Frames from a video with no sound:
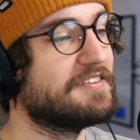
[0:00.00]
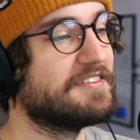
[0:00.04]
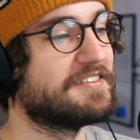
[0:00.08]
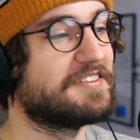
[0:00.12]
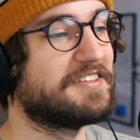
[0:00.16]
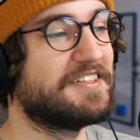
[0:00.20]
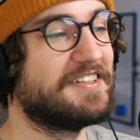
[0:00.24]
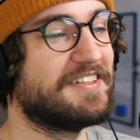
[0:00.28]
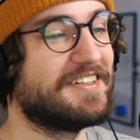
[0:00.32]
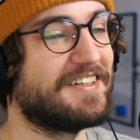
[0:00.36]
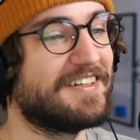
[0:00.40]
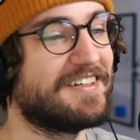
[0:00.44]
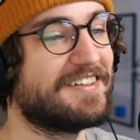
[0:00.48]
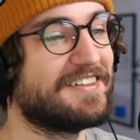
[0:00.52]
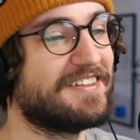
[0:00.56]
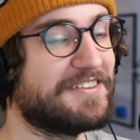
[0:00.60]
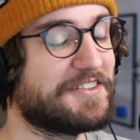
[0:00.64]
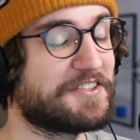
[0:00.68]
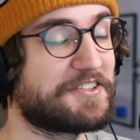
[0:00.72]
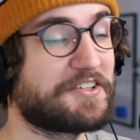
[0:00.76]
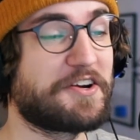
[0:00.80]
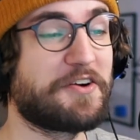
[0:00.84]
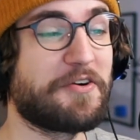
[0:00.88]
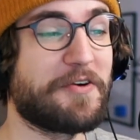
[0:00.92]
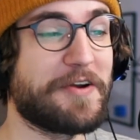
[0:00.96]

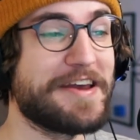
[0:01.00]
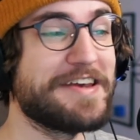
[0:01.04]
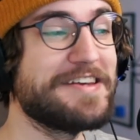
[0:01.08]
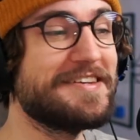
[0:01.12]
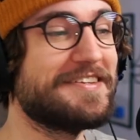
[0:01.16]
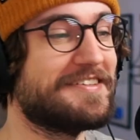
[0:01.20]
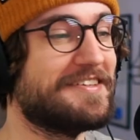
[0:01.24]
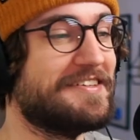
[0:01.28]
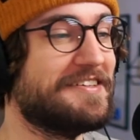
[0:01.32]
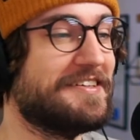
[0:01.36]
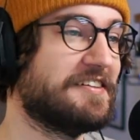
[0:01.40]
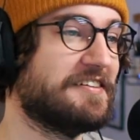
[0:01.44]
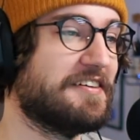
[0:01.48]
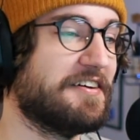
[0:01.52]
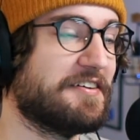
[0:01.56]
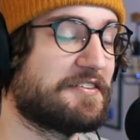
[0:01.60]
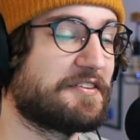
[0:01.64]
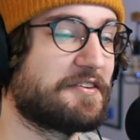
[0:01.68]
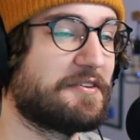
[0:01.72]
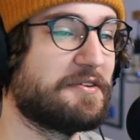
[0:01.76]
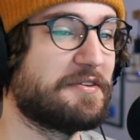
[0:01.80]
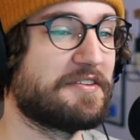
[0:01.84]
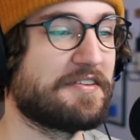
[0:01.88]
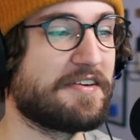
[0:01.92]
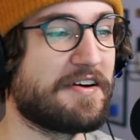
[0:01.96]
it's crazy. That was a
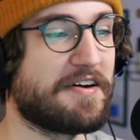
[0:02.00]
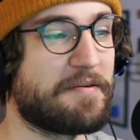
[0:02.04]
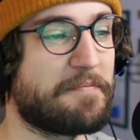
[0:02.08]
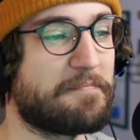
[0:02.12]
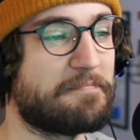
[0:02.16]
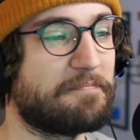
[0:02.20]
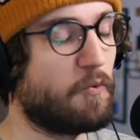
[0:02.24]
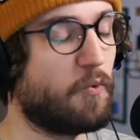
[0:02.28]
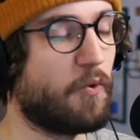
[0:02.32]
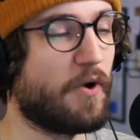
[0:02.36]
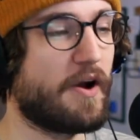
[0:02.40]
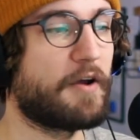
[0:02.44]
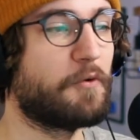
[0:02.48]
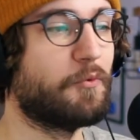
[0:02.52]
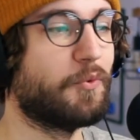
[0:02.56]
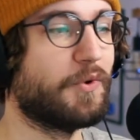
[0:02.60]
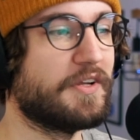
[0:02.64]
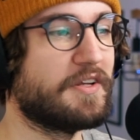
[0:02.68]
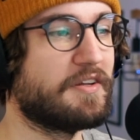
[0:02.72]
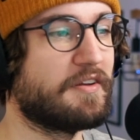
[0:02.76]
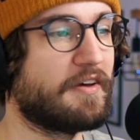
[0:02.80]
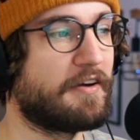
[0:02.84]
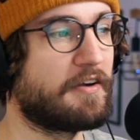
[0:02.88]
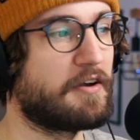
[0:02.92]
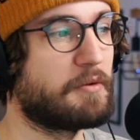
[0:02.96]
good time. What I really
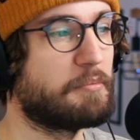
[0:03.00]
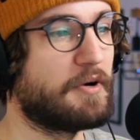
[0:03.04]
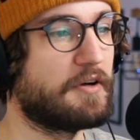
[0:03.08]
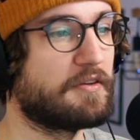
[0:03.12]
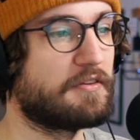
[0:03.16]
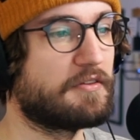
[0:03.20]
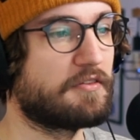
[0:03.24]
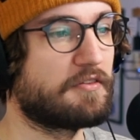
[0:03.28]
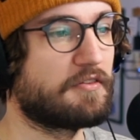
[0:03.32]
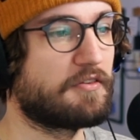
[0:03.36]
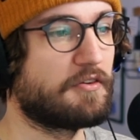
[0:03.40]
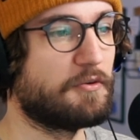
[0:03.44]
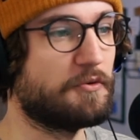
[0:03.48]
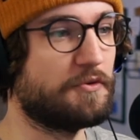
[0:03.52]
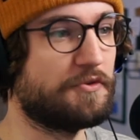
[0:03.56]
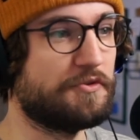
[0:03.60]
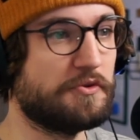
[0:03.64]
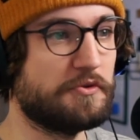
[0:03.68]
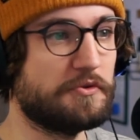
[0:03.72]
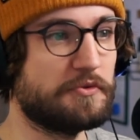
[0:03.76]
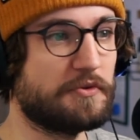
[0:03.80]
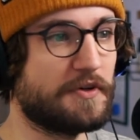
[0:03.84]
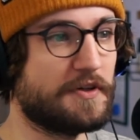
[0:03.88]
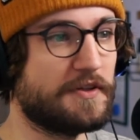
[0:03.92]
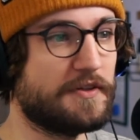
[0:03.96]
like about this show
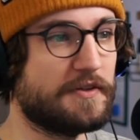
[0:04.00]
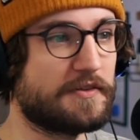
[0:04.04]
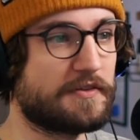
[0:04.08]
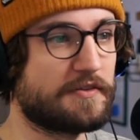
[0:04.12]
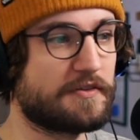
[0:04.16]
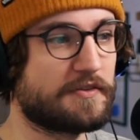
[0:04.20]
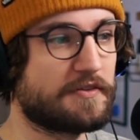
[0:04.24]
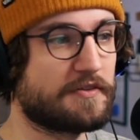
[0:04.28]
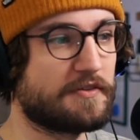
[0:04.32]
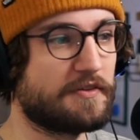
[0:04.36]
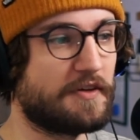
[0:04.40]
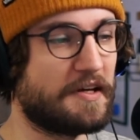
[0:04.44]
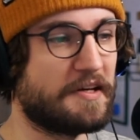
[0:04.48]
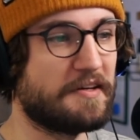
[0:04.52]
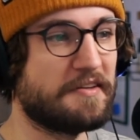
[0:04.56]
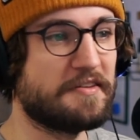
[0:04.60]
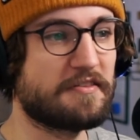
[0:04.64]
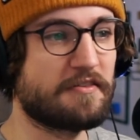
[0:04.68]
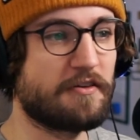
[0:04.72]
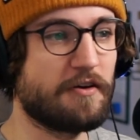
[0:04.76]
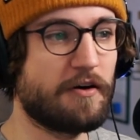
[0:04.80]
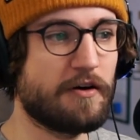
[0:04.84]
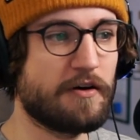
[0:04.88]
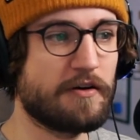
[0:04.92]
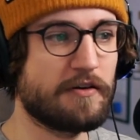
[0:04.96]
too is it's
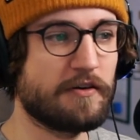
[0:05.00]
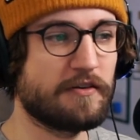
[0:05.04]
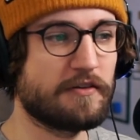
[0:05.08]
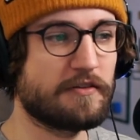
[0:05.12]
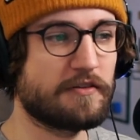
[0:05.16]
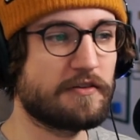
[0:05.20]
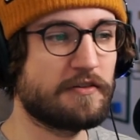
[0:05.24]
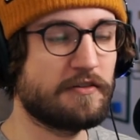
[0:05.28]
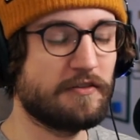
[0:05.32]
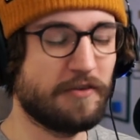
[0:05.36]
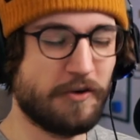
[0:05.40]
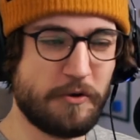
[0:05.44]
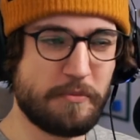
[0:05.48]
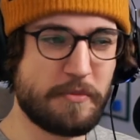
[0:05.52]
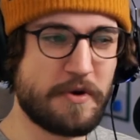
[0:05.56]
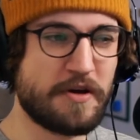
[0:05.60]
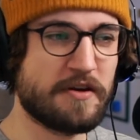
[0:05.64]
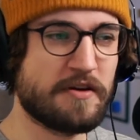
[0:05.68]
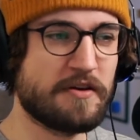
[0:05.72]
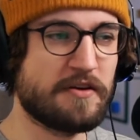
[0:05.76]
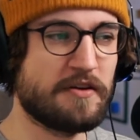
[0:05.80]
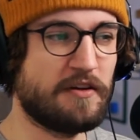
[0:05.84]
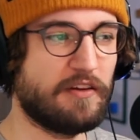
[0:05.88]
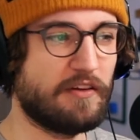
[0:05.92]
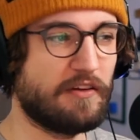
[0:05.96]
got so
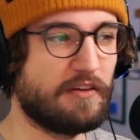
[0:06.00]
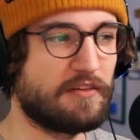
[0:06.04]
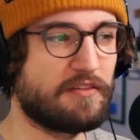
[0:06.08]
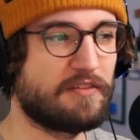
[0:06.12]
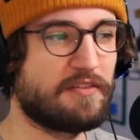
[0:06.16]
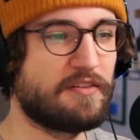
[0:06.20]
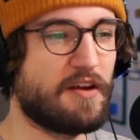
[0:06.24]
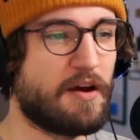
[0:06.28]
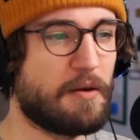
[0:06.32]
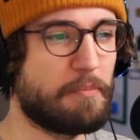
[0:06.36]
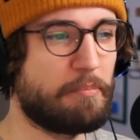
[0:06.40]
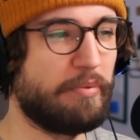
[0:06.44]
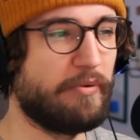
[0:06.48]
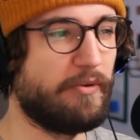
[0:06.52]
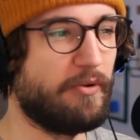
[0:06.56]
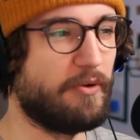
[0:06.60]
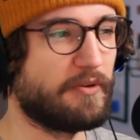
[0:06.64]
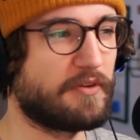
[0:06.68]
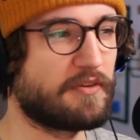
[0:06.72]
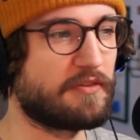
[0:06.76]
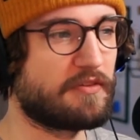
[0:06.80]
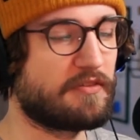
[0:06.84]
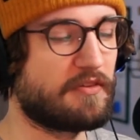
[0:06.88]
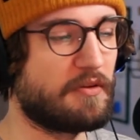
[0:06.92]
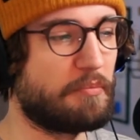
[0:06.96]
many
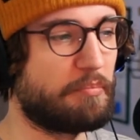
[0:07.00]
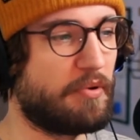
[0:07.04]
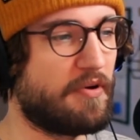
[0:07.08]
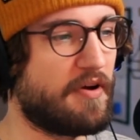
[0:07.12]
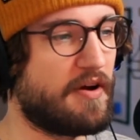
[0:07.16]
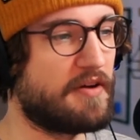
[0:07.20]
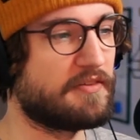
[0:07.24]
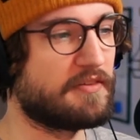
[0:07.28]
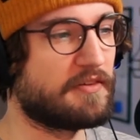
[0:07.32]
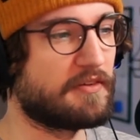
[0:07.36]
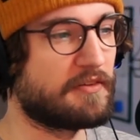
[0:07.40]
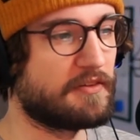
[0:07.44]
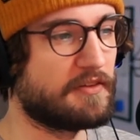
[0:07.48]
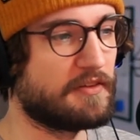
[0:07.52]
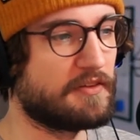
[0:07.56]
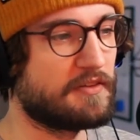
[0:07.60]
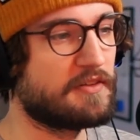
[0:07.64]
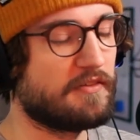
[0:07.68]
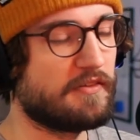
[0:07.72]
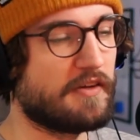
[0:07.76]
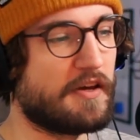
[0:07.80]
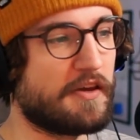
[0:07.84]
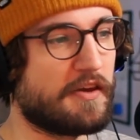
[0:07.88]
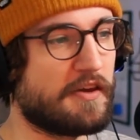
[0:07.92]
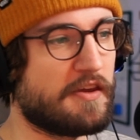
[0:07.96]
subplots, surprisingly.
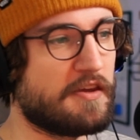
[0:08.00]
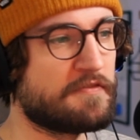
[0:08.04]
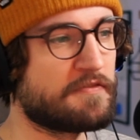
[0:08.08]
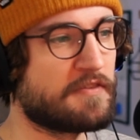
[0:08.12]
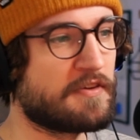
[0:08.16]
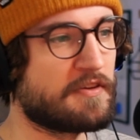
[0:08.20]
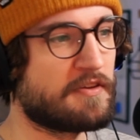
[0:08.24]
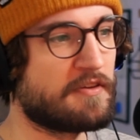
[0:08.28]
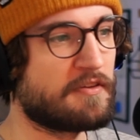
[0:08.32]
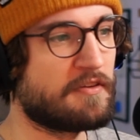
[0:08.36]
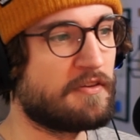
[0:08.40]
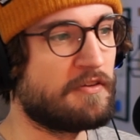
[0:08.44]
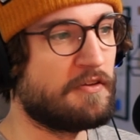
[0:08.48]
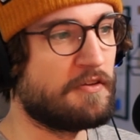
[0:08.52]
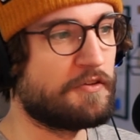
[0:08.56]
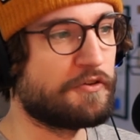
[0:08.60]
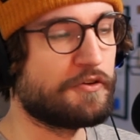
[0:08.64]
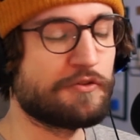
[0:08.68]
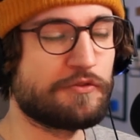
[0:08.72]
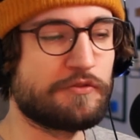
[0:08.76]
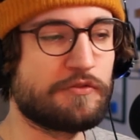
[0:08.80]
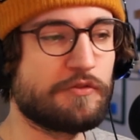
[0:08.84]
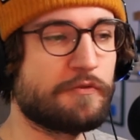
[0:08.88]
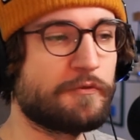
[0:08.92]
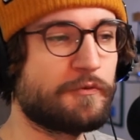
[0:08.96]
Like even you
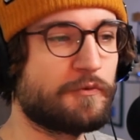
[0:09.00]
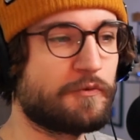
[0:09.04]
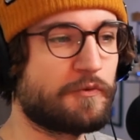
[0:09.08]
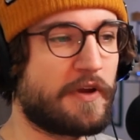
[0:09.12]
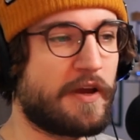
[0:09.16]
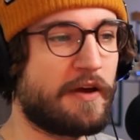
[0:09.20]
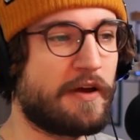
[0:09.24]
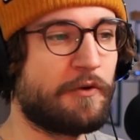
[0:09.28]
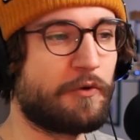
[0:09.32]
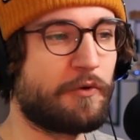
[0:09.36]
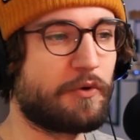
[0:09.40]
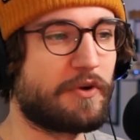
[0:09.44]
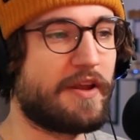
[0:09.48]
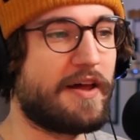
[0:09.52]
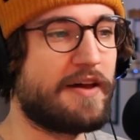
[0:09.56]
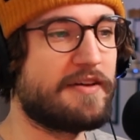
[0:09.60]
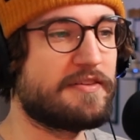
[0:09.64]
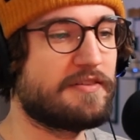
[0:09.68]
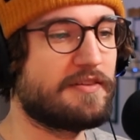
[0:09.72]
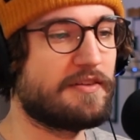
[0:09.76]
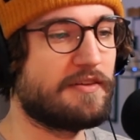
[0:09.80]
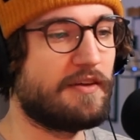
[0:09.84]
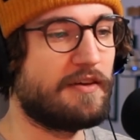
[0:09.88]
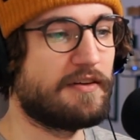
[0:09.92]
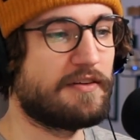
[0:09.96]
do kind of realize
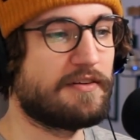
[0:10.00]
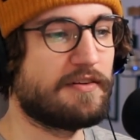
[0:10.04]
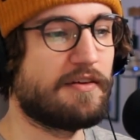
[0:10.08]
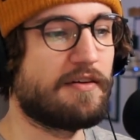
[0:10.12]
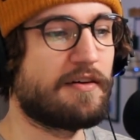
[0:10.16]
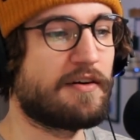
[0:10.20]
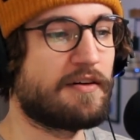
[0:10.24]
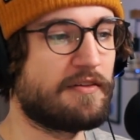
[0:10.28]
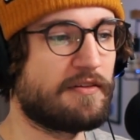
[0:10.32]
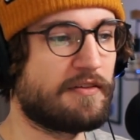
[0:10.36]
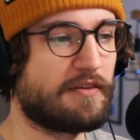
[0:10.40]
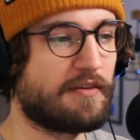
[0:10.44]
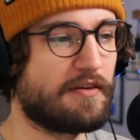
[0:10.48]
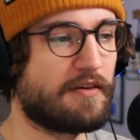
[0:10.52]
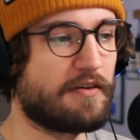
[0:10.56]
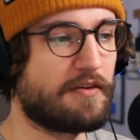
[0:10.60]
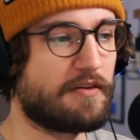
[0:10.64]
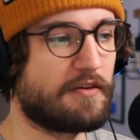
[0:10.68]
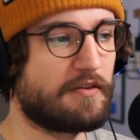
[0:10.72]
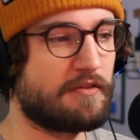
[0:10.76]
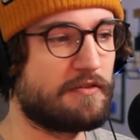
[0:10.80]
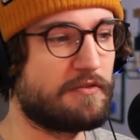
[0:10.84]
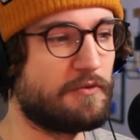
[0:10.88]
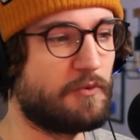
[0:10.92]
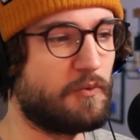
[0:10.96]
it at the end
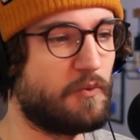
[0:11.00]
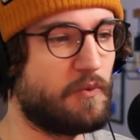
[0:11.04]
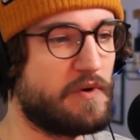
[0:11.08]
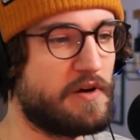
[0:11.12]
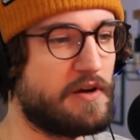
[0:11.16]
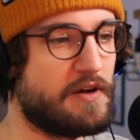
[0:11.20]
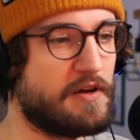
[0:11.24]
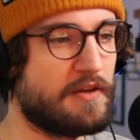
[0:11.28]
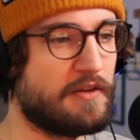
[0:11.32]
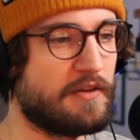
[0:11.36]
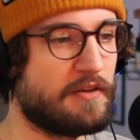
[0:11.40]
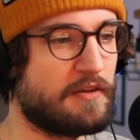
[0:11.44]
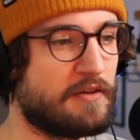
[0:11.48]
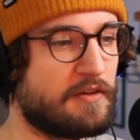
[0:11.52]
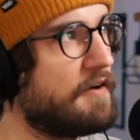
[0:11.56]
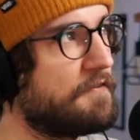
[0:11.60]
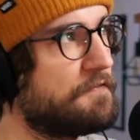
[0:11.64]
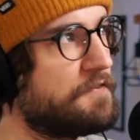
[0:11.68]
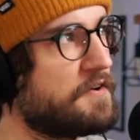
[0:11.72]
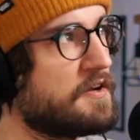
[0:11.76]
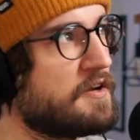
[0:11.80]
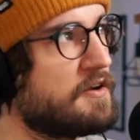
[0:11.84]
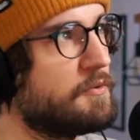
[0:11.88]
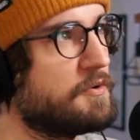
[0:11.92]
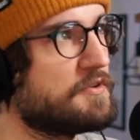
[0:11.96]
there when I
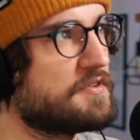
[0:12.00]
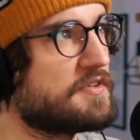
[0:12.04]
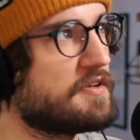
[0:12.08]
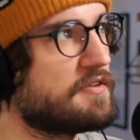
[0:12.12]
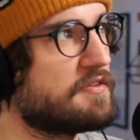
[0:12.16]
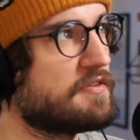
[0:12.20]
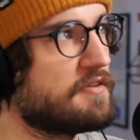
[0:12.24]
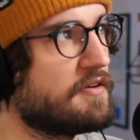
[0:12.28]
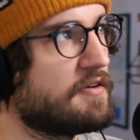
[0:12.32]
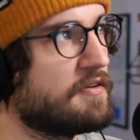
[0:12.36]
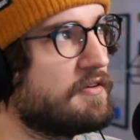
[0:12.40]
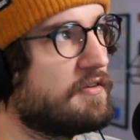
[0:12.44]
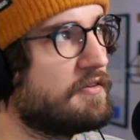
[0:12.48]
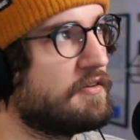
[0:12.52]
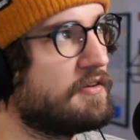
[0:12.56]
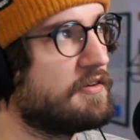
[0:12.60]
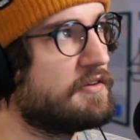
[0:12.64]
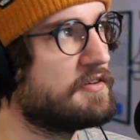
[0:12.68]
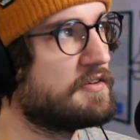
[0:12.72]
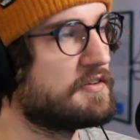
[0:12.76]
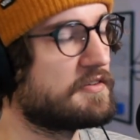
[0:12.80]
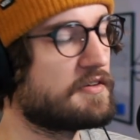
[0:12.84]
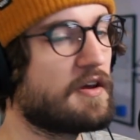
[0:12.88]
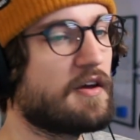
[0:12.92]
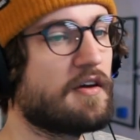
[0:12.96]
think it was at the end at
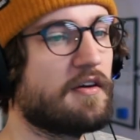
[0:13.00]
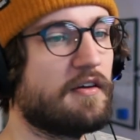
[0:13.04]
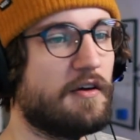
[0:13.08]
least.